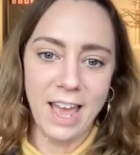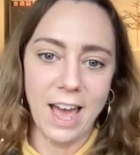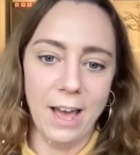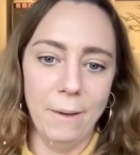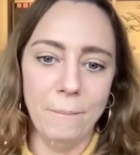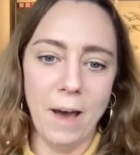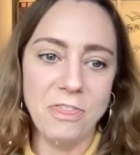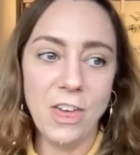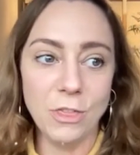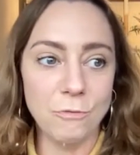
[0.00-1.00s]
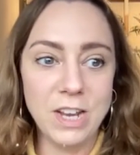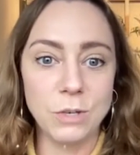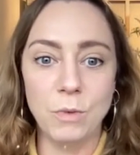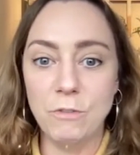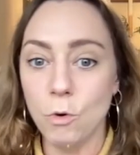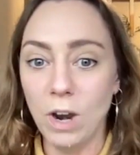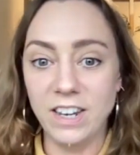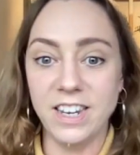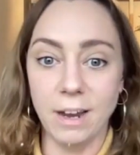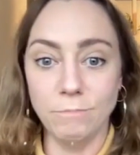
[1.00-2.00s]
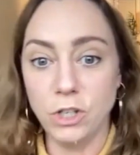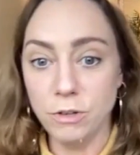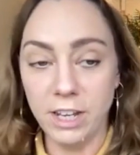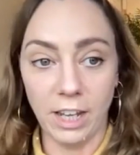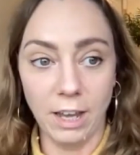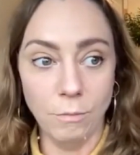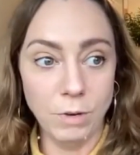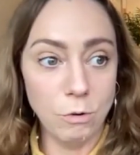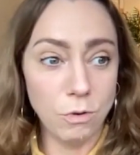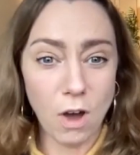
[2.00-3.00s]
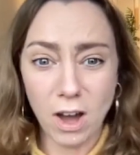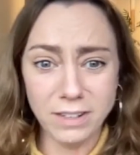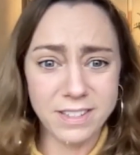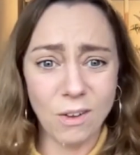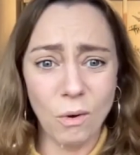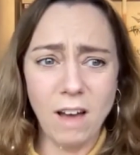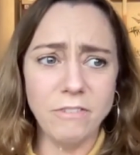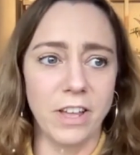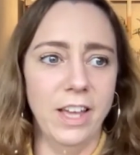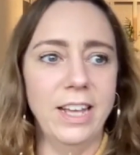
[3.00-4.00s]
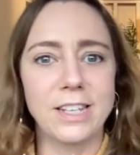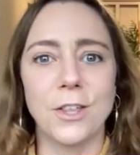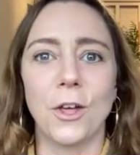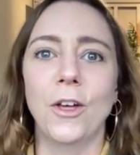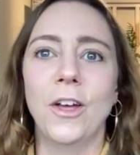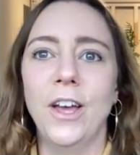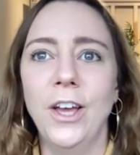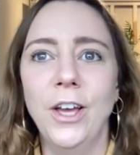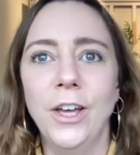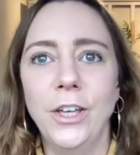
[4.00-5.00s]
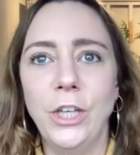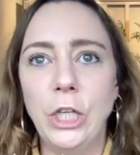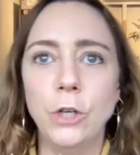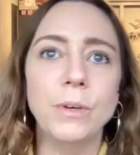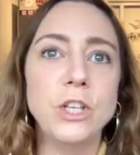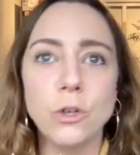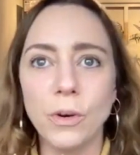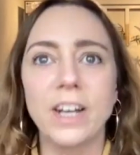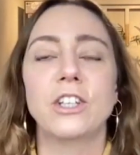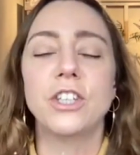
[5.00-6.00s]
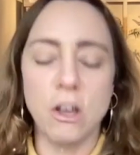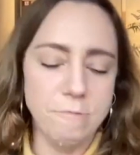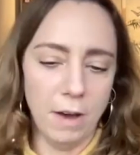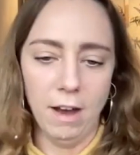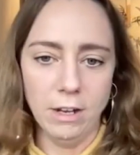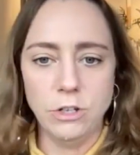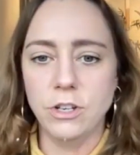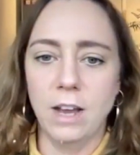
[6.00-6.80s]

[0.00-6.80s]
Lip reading: I think the reason we've all ended up doing it, and we all kind of still love it, is that you enjoy it so much.